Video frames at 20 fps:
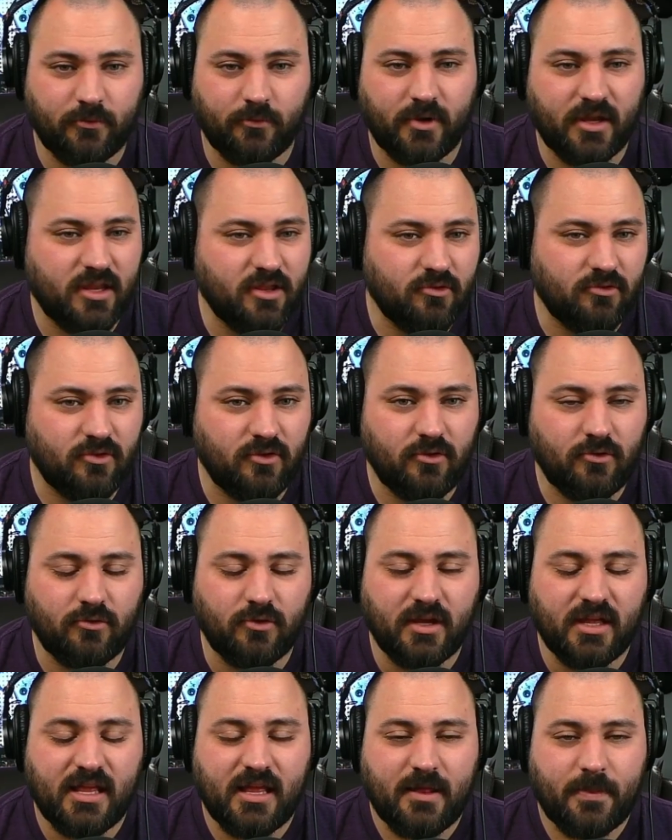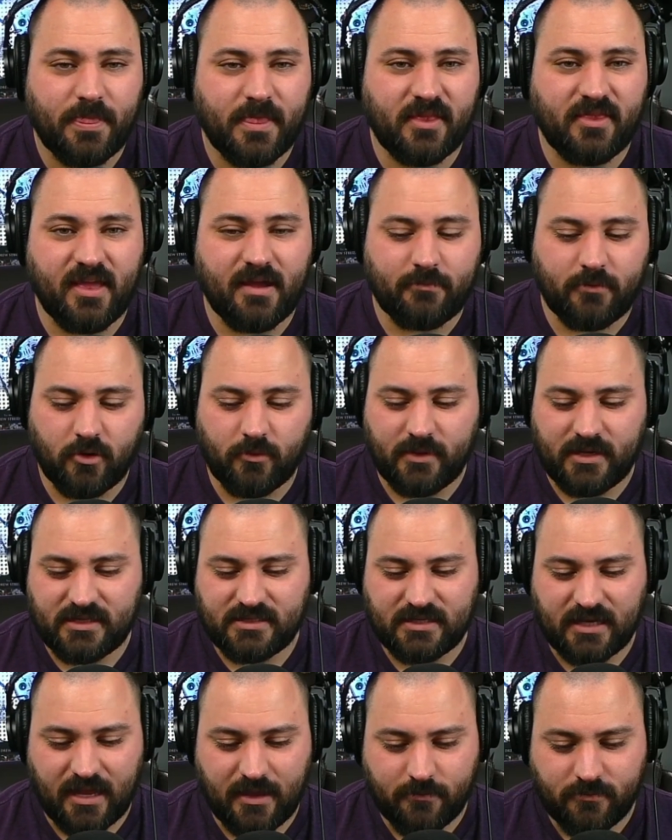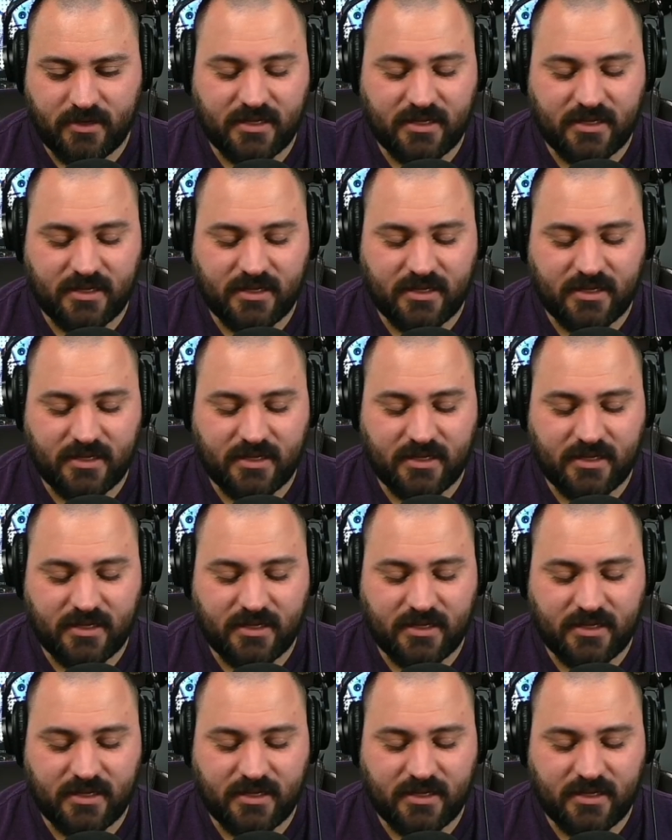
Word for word: do you do in that moment in time?